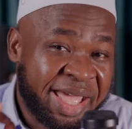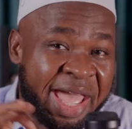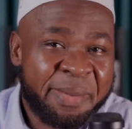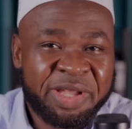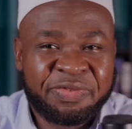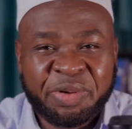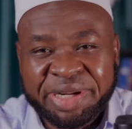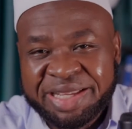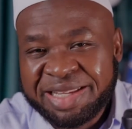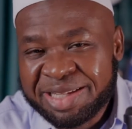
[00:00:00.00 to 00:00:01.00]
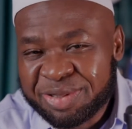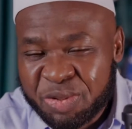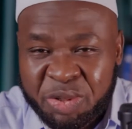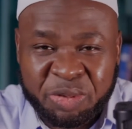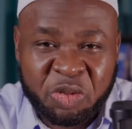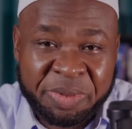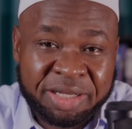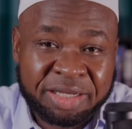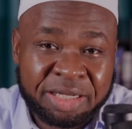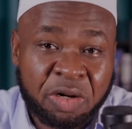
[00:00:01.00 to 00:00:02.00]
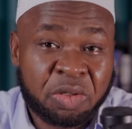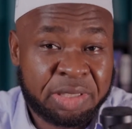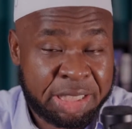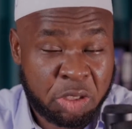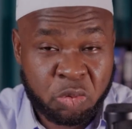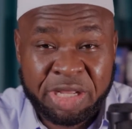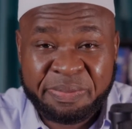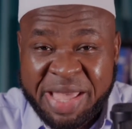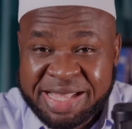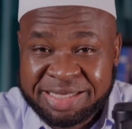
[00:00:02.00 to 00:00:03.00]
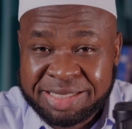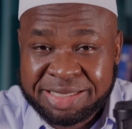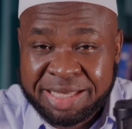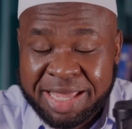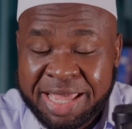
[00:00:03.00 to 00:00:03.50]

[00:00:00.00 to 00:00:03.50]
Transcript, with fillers: a habit for reading Surah Al-Baqarah on a regular basis